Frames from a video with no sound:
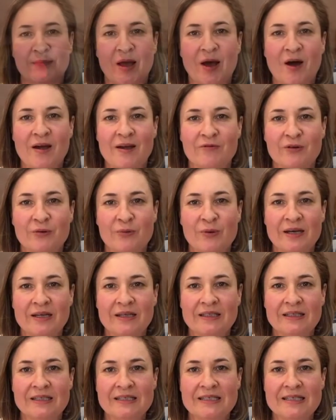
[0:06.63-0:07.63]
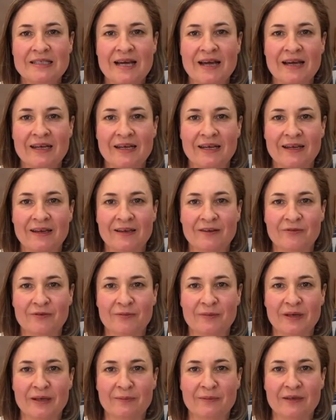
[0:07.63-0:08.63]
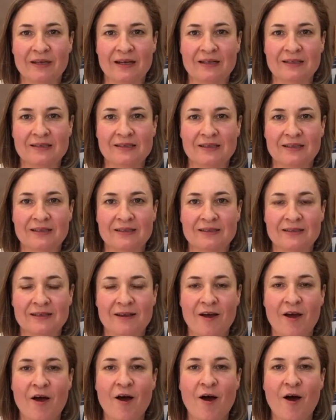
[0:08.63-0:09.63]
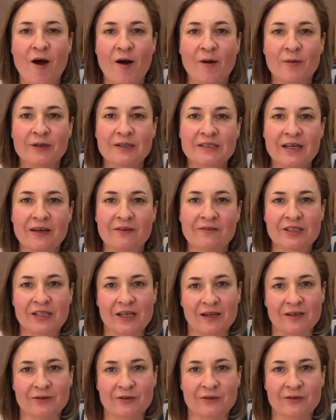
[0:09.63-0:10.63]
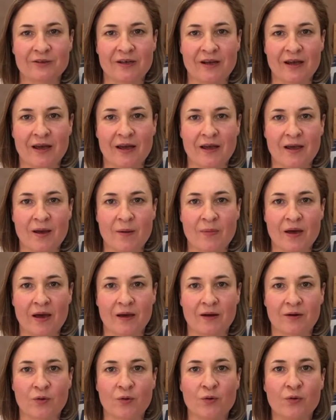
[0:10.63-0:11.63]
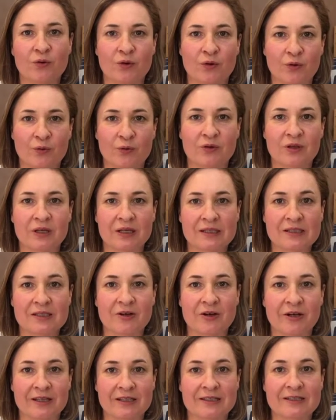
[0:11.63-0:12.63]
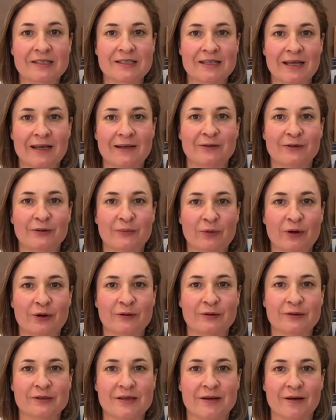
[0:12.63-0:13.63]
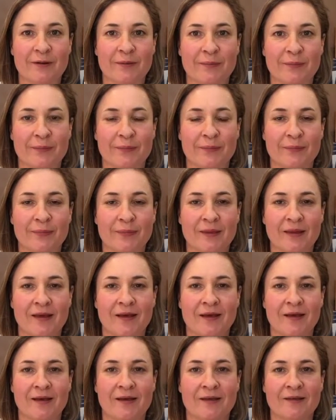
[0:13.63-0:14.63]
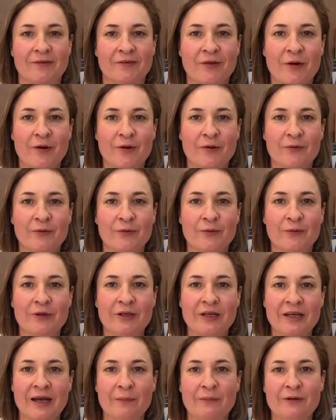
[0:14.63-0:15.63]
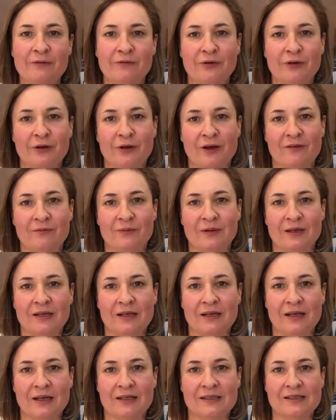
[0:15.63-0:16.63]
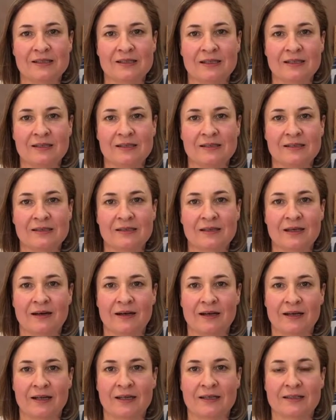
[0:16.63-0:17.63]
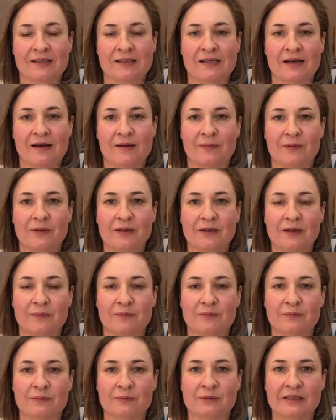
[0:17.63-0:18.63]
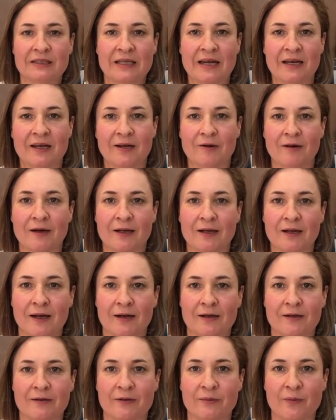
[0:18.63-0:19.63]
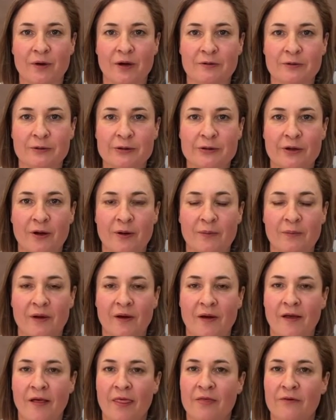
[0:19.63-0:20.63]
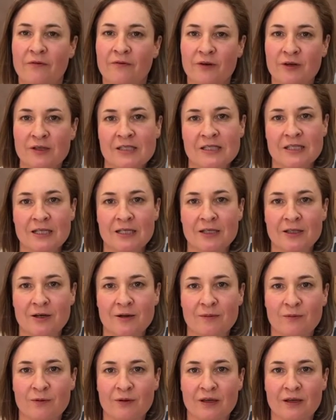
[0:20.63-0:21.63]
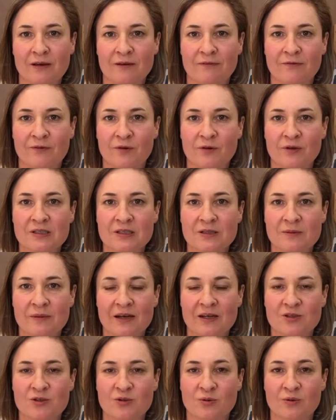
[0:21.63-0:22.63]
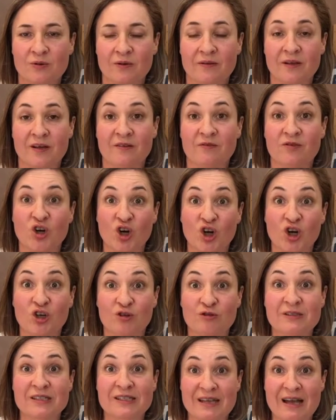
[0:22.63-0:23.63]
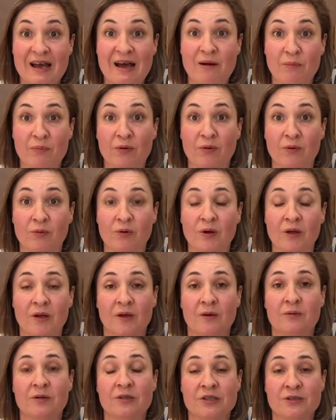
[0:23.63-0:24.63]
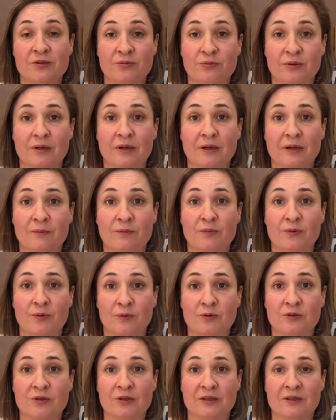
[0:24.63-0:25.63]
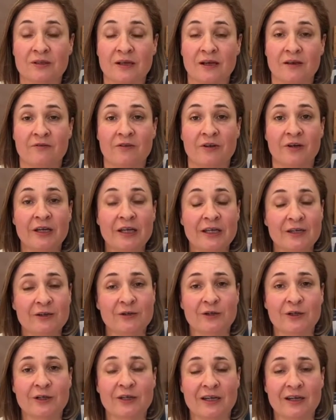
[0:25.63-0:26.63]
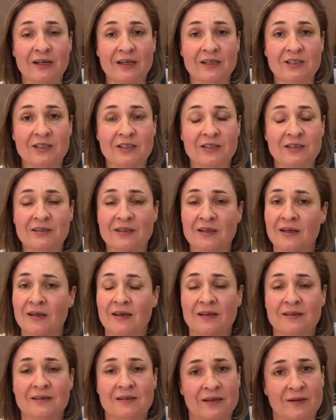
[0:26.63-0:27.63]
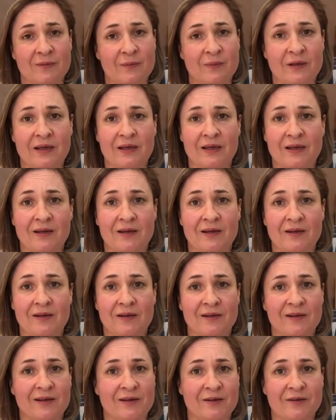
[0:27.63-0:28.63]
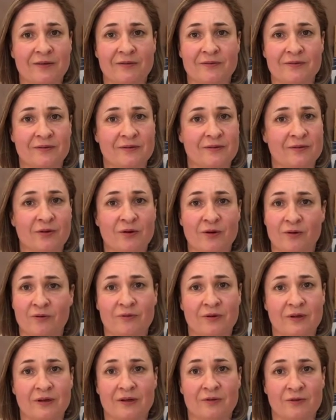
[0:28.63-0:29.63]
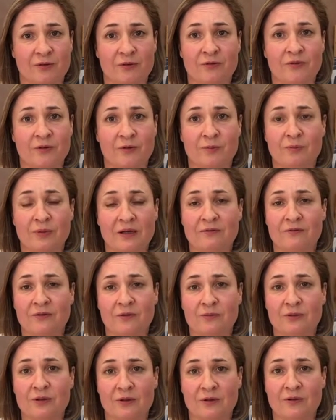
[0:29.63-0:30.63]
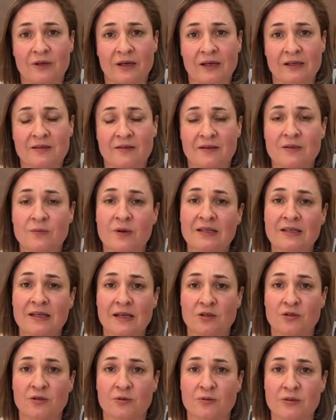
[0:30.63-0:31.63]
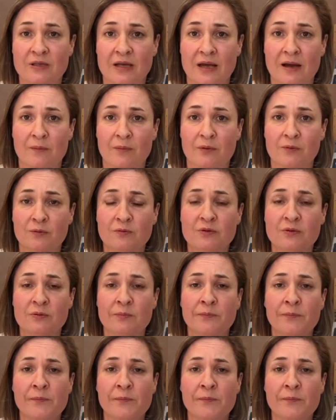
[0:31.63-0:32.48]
Hi everyone, it's Tania here from Haemanalysis. I wanted to have a chat to you today about all the cool things that I get to see under the microscope. So when you come in for your live blood analysis and I collect the sample and I'm scanning around under the microscope, the first thing that I'm looking for is to make sure that I've got a good sample, which is really important. If I don't get a good collection, it's going to be, not a good blood film to look at. So that's why I take two samples.